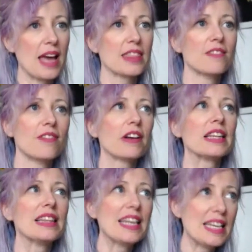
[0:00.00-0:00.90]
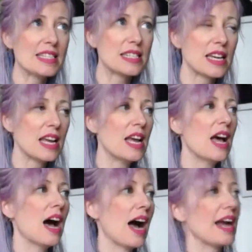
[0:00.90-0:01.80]
at the very least,
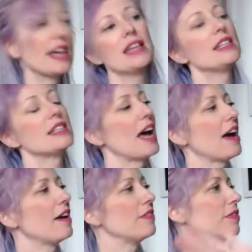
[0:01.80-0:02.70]
I need to have